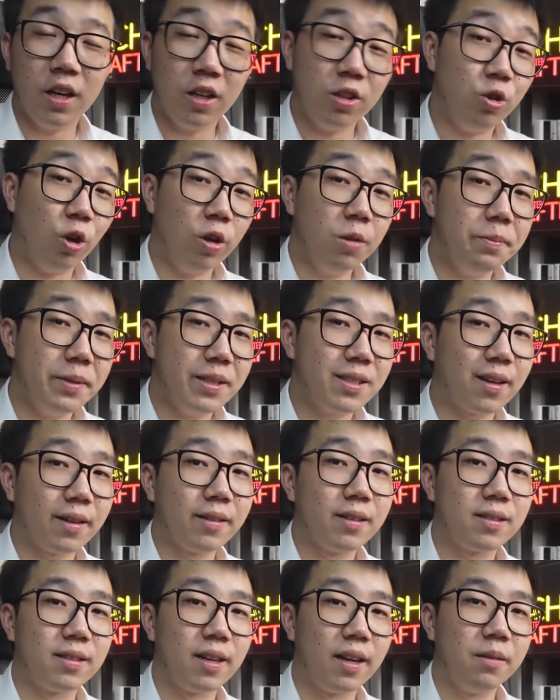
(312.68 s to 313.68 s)
Don't
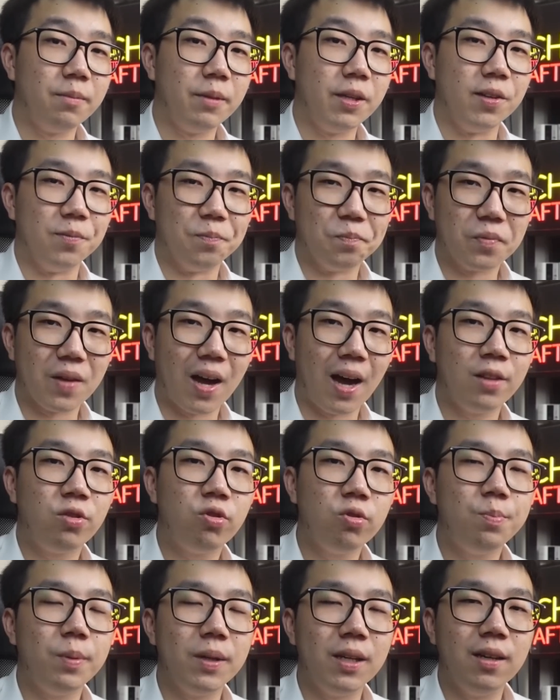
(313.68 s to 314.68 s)
misunderstand me. I
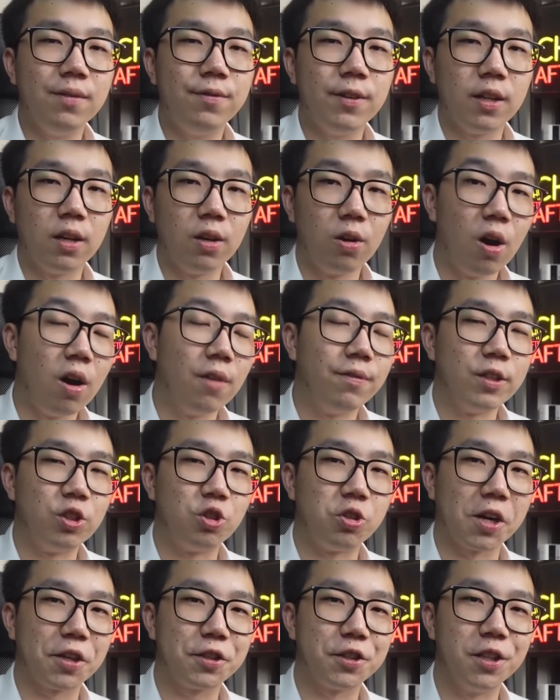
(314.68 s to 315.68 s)
do believe in the law of
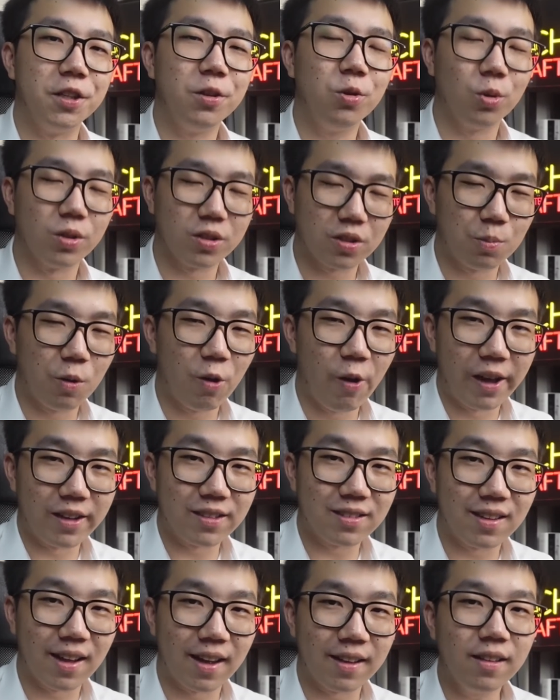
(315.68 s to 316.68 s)
attraction to a small
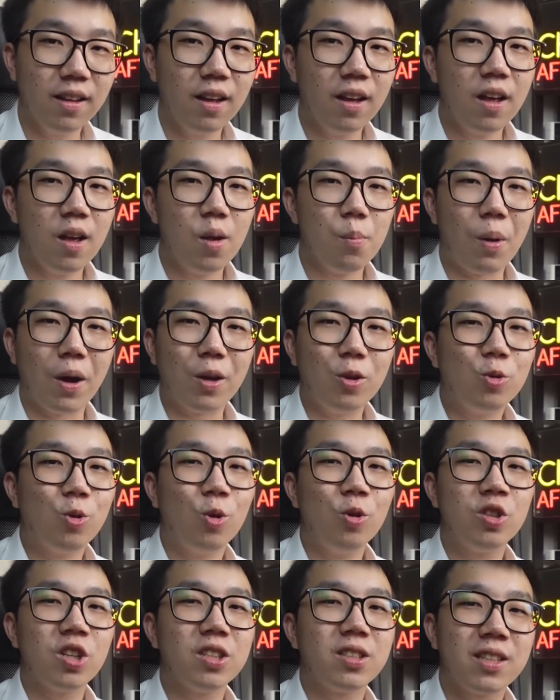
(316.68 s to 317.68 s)
extent, but you
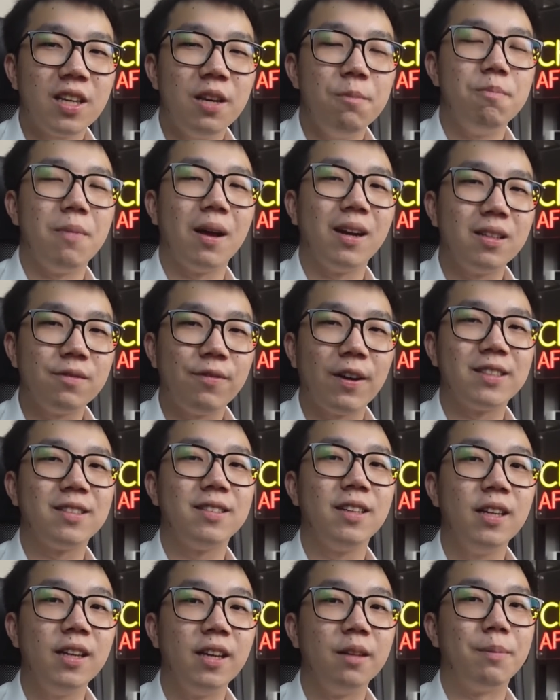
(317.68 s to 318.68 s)
don't just keep
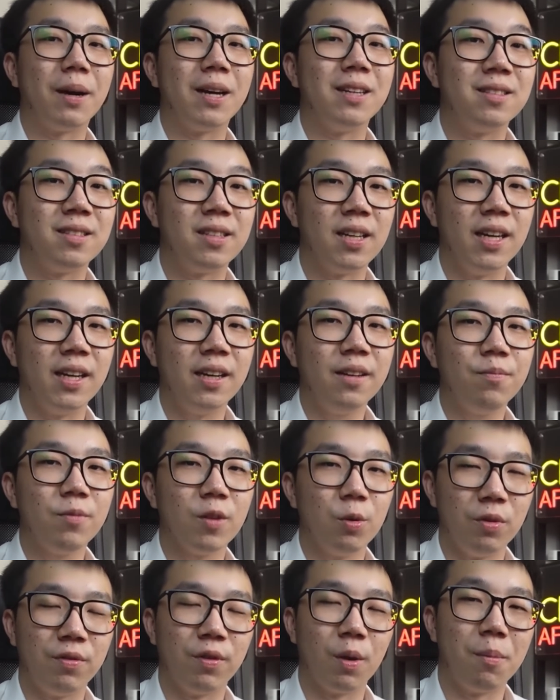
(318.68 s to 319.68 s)
manifesting it by saying
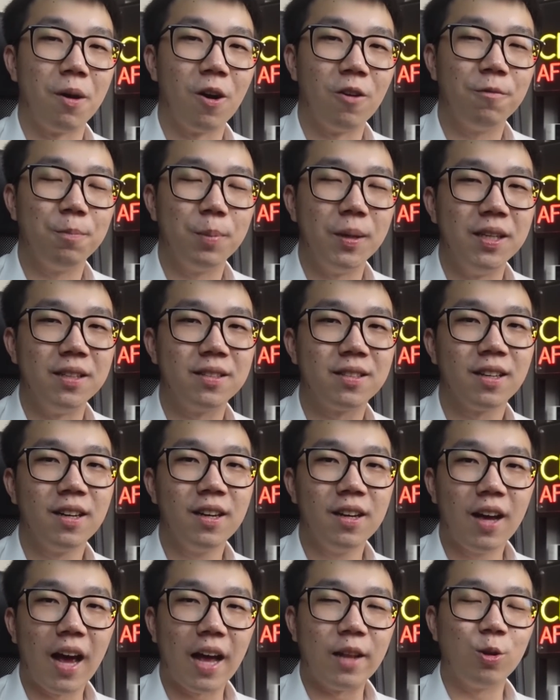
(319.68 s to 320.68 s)
with your mouthpiece
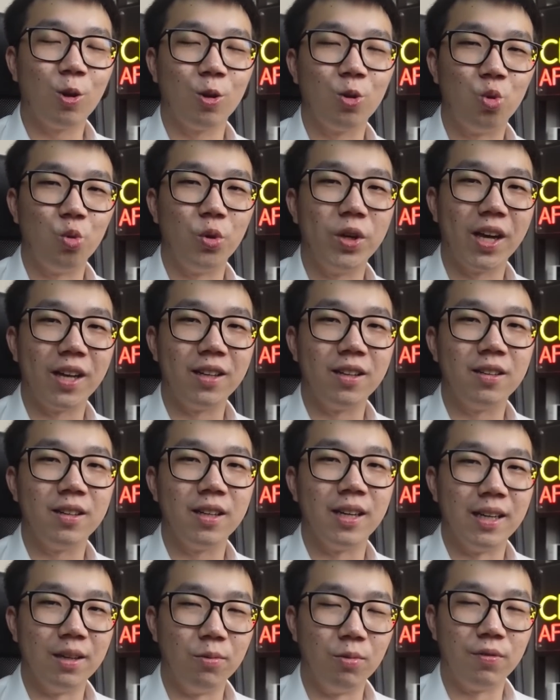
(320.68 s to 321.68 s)
and not doing
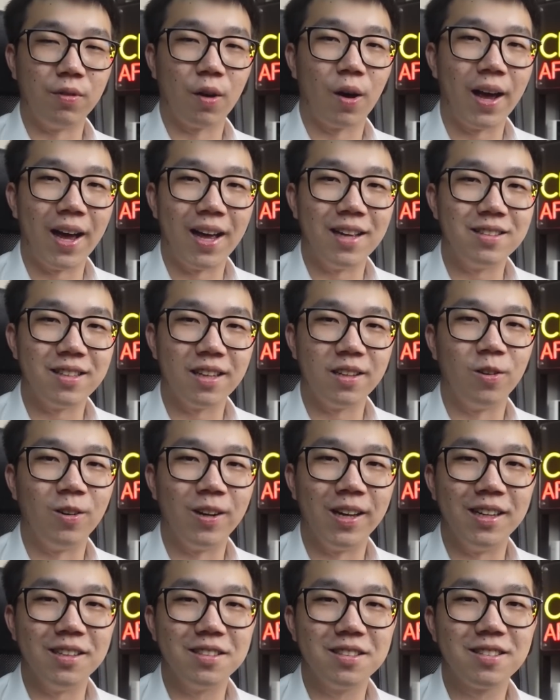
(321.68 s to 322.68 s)
anything with your hands and your
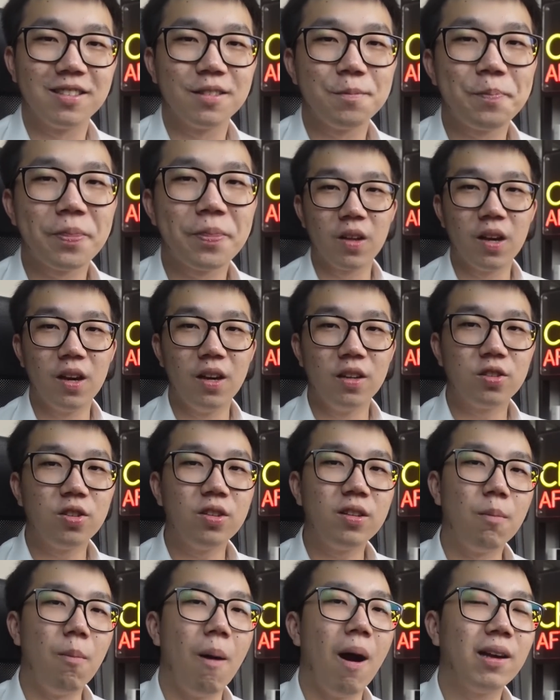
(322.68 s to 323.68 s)
legs. So
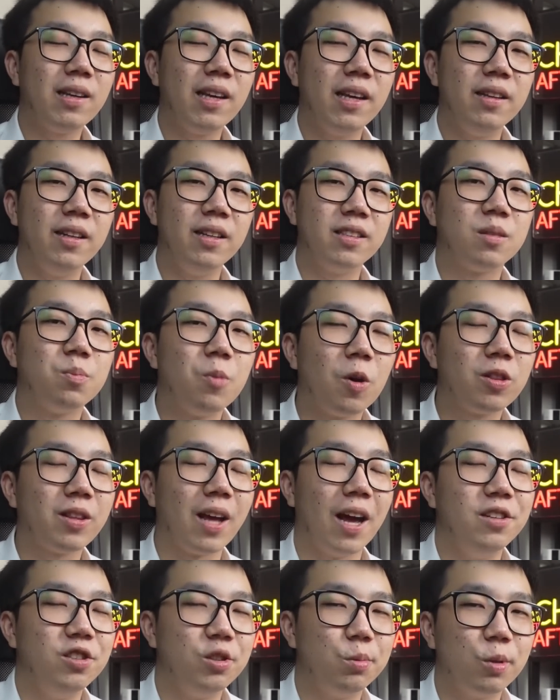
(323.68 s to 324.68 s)
the market needs more
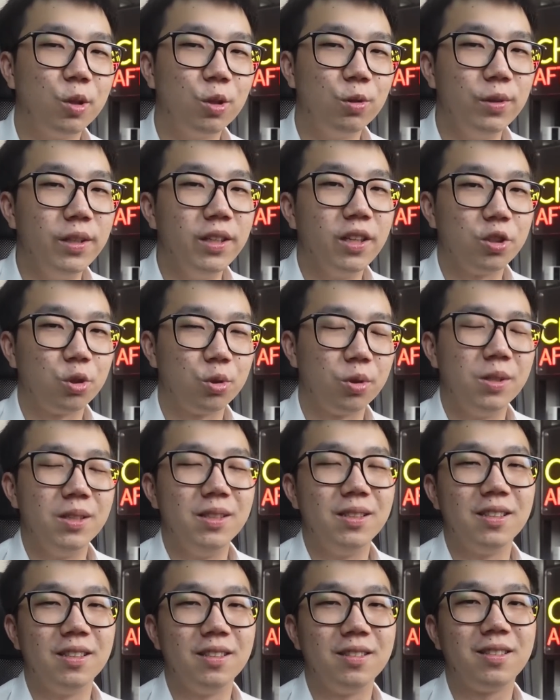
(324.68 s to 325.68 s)
tangible
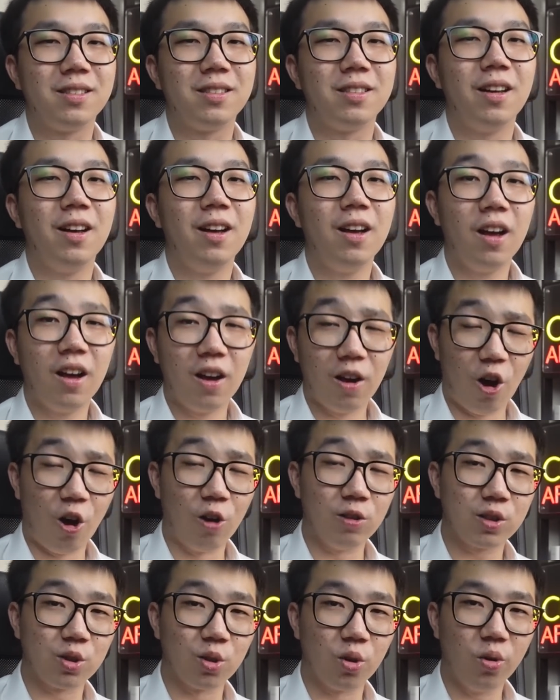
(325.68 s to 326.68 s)
reassurances.
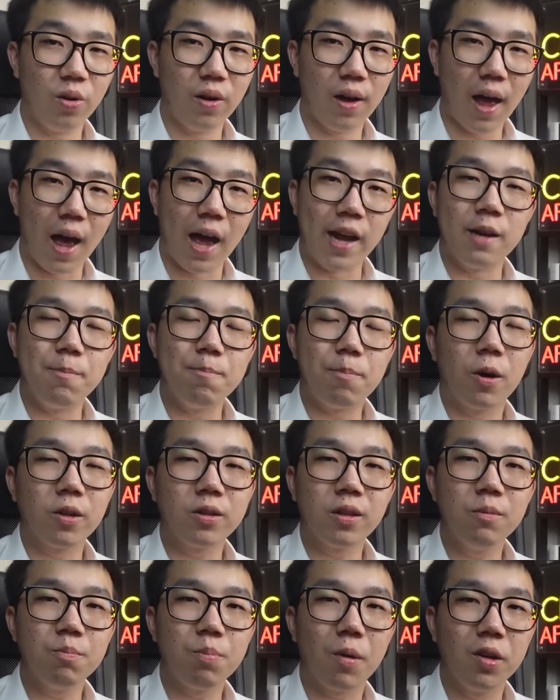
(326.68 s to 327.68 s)
Also, an
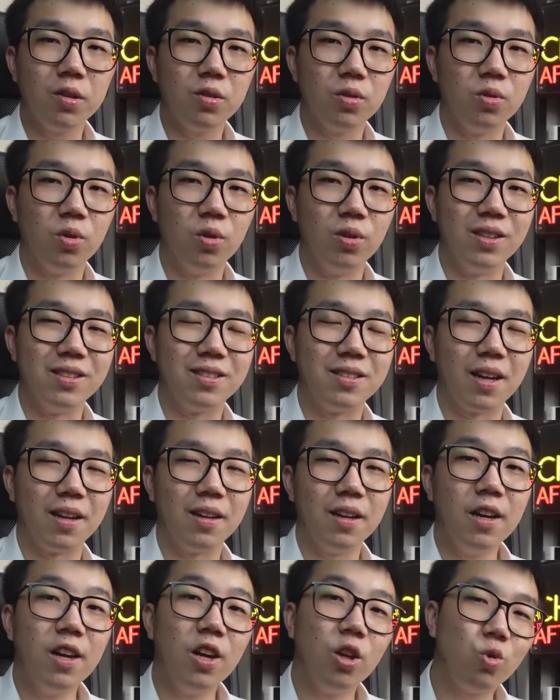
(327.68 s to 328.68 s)
important point to note is
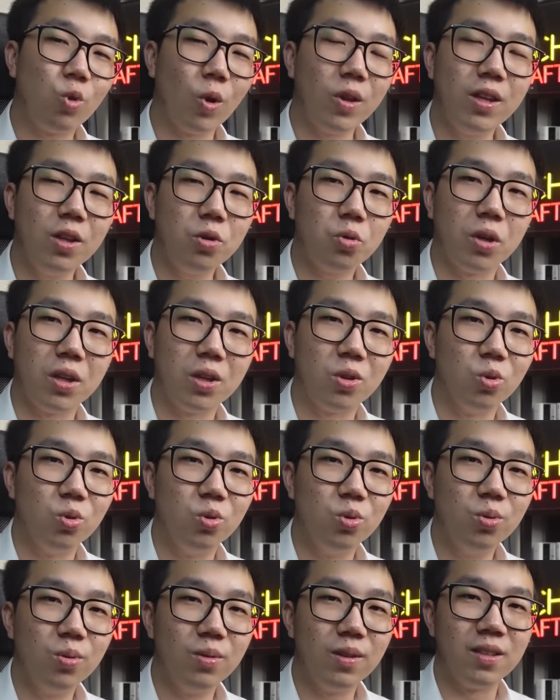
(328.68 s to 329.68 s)
that
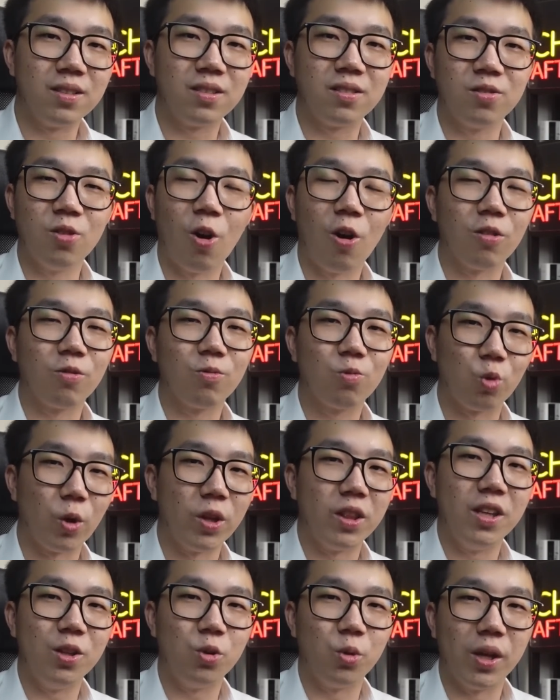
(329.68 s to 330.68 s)
2022 is not
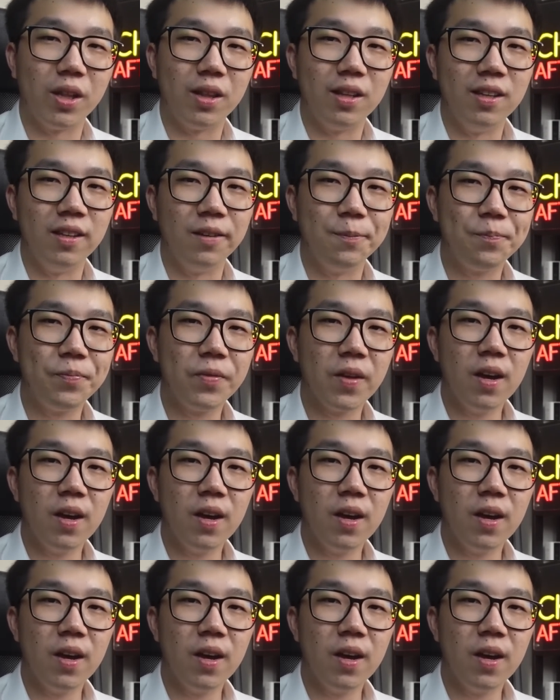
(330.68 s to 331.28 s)
2020.